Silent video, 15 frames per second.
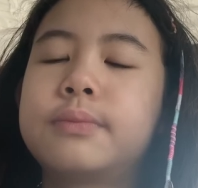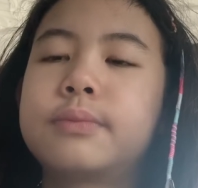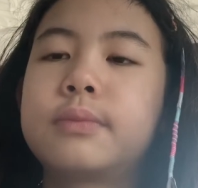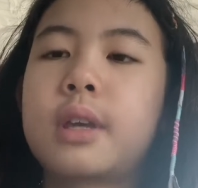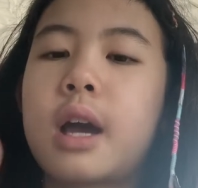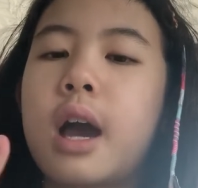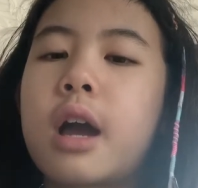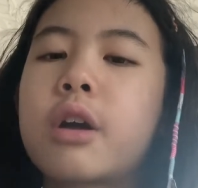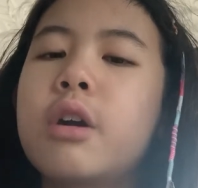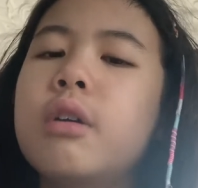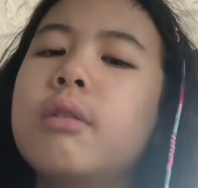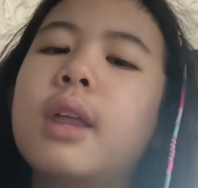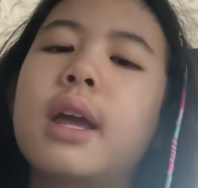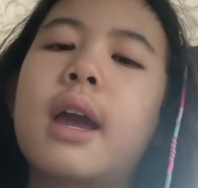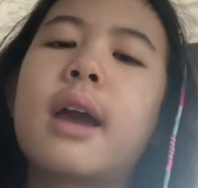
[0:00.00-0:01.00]

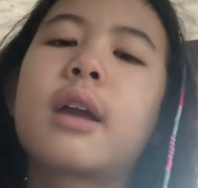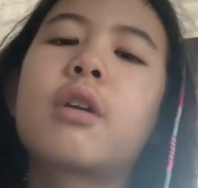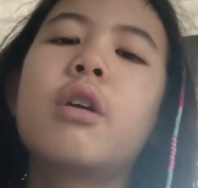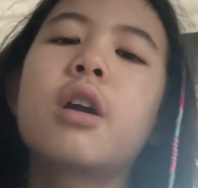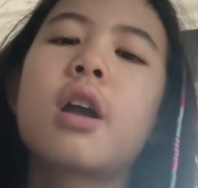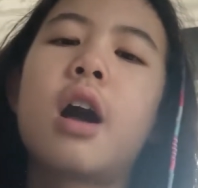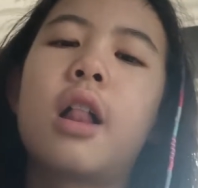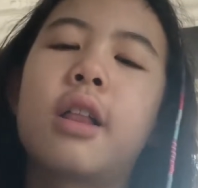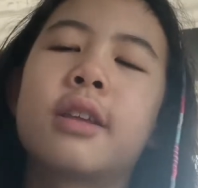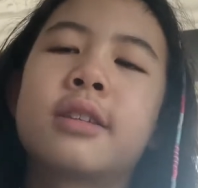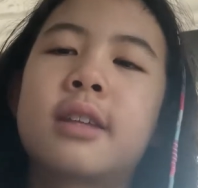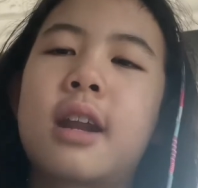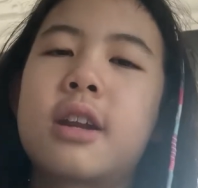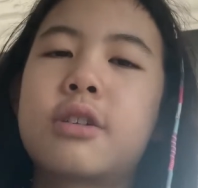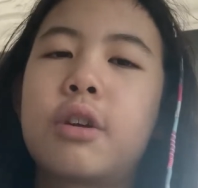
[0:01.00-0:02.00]
I got
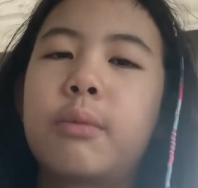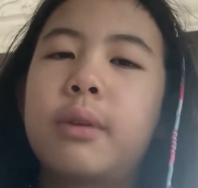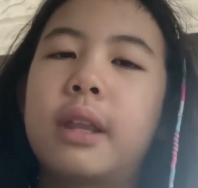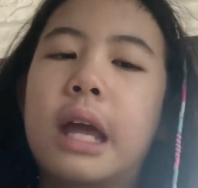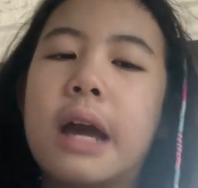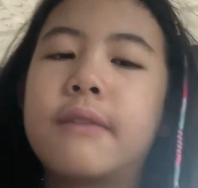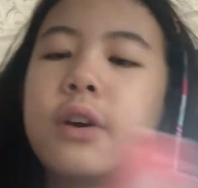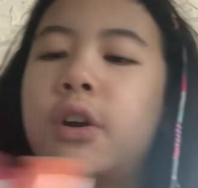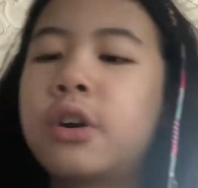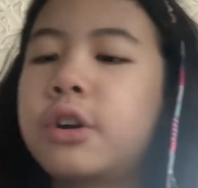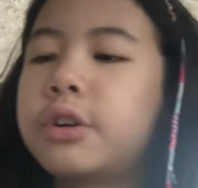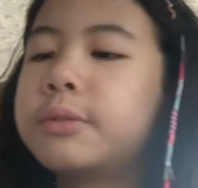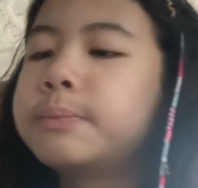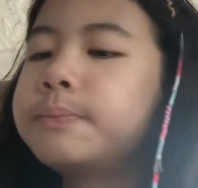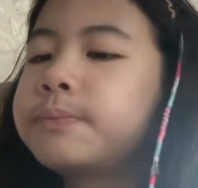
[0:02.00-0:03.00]
colors that I don't really have at
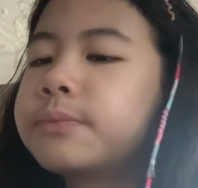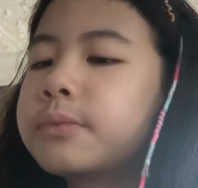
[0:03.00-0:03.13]
home.